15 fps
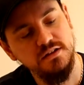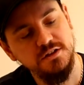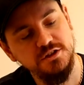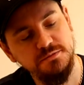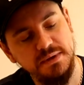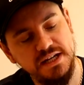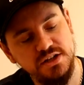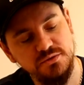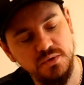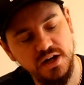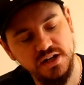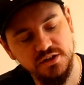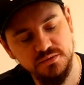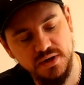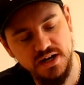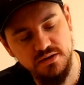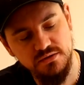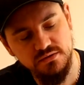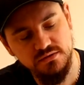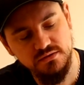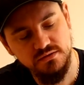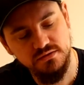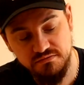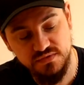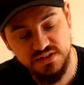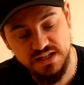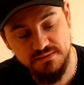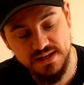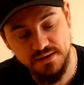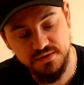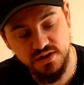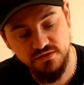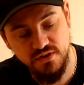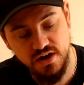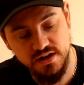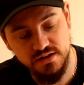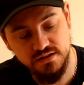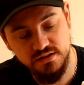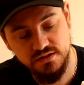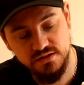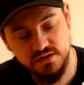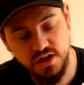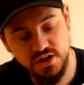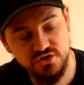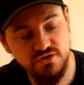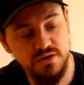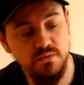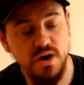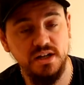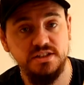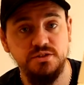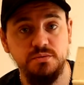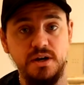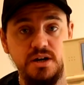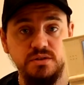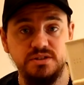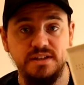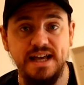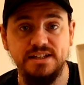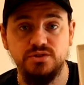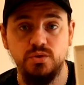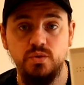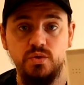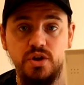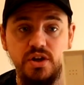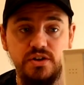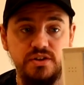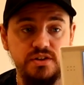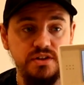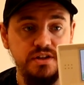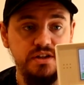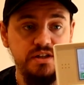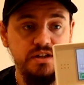Speakers work as well. Seems absolutely fine. Touchscreen works as well, so that's all good.